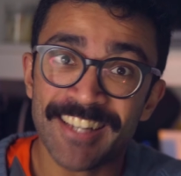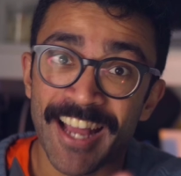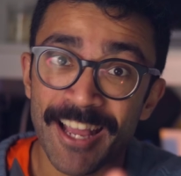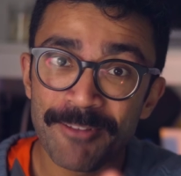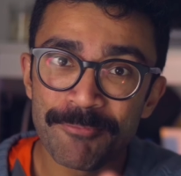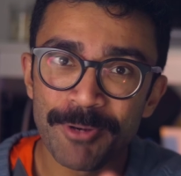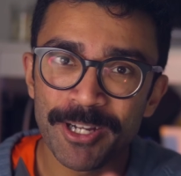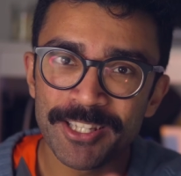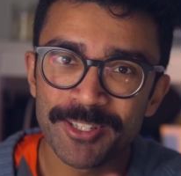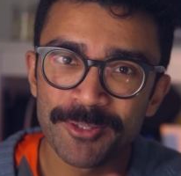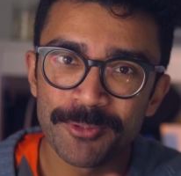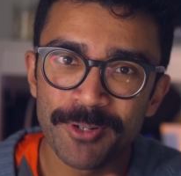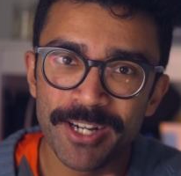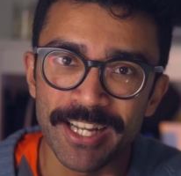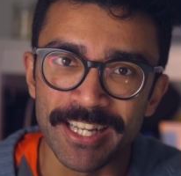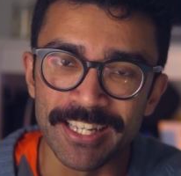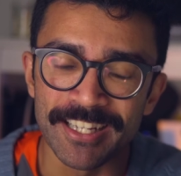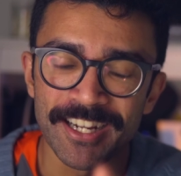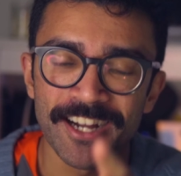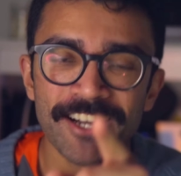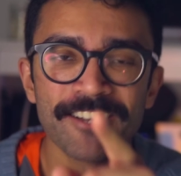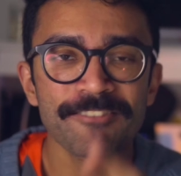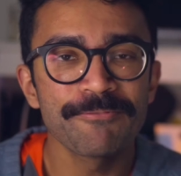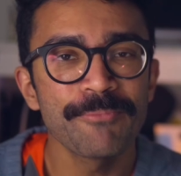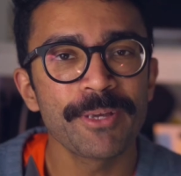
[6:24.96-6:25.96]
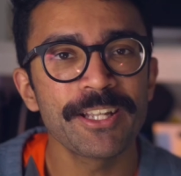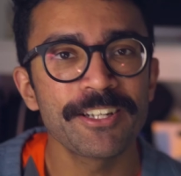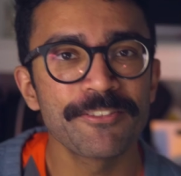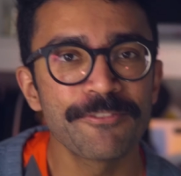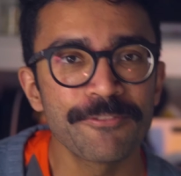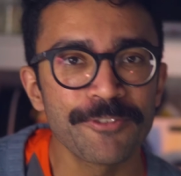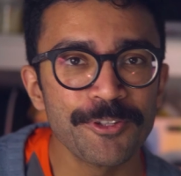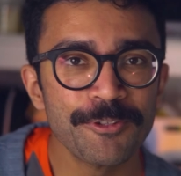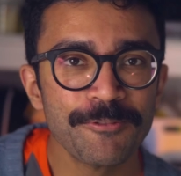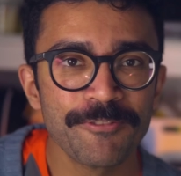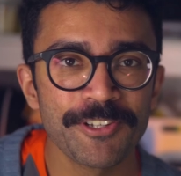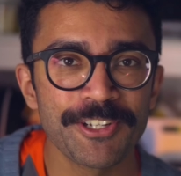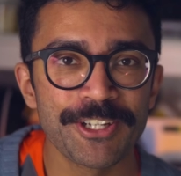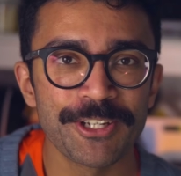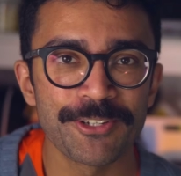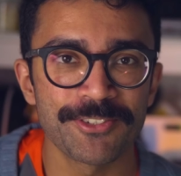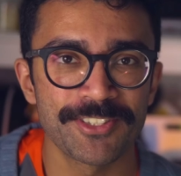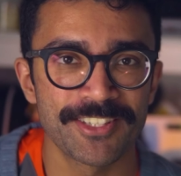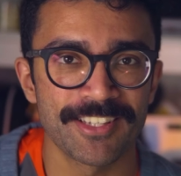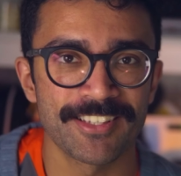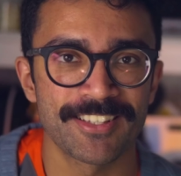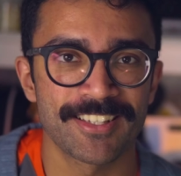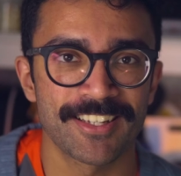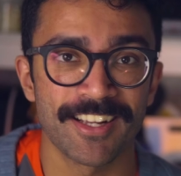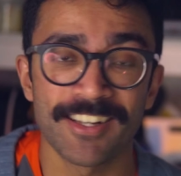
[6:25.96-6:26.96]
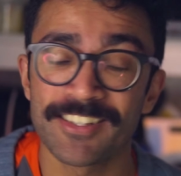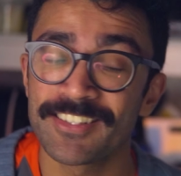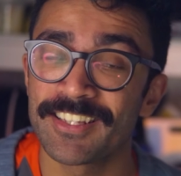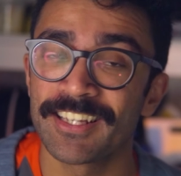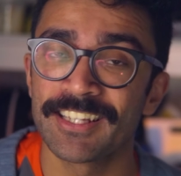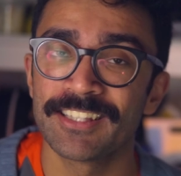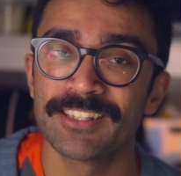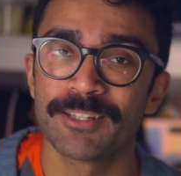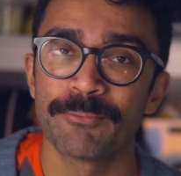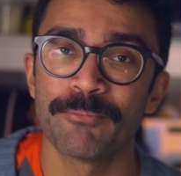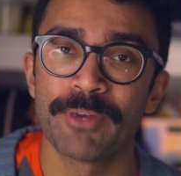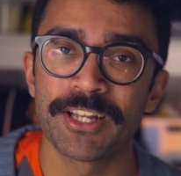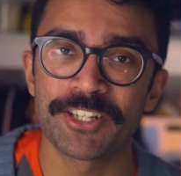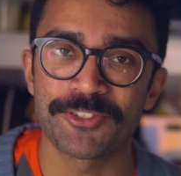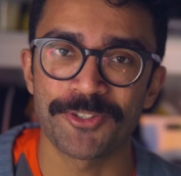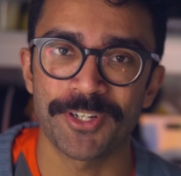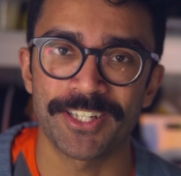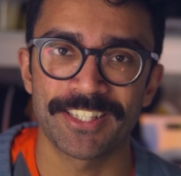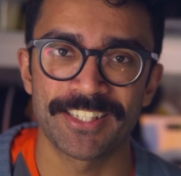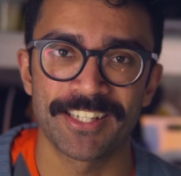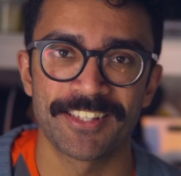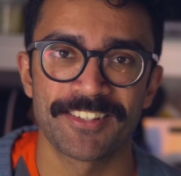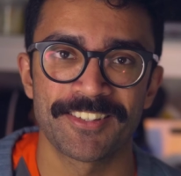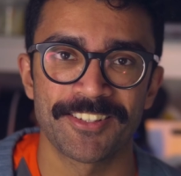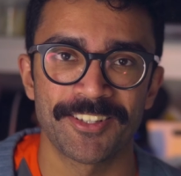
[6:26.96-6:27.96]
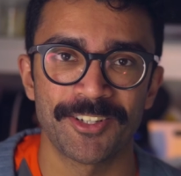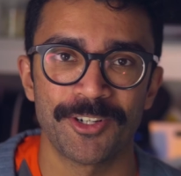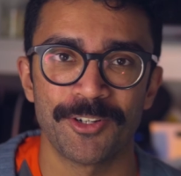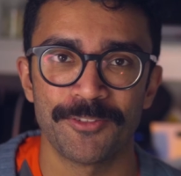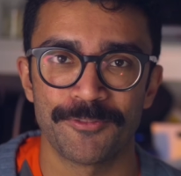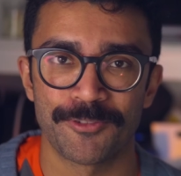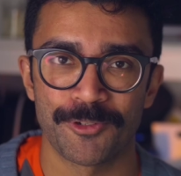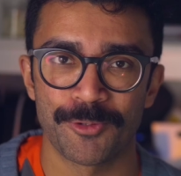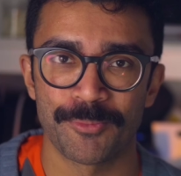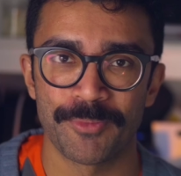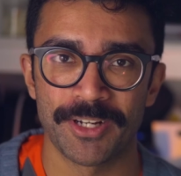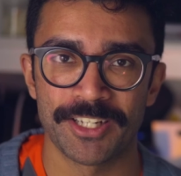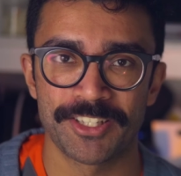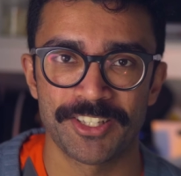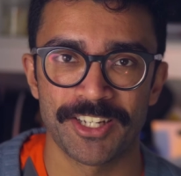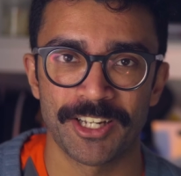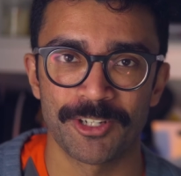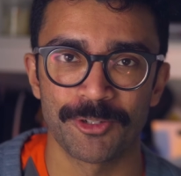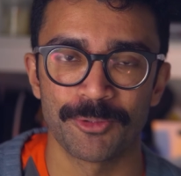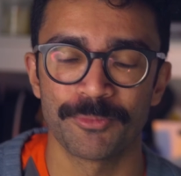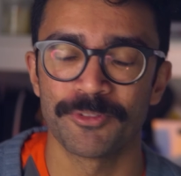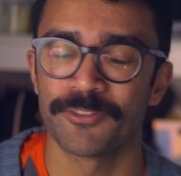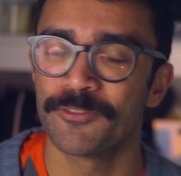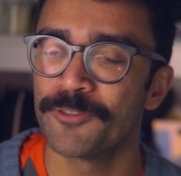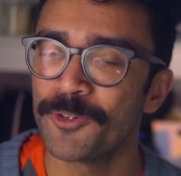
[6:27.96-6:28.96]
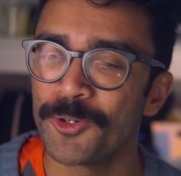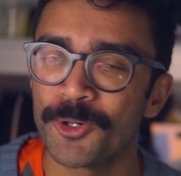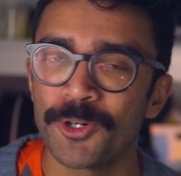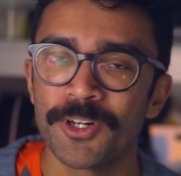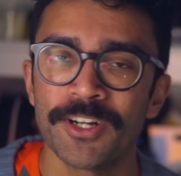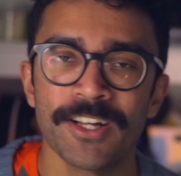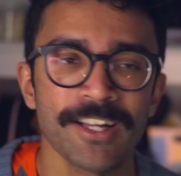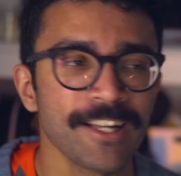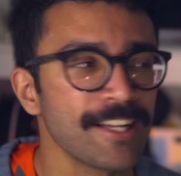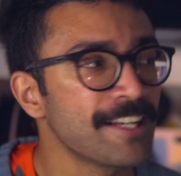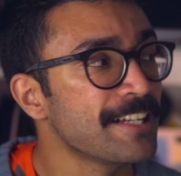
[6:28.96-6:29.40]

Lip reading: Hey, by the way, I've made a few videos discussing the metric tensor over on my channel before.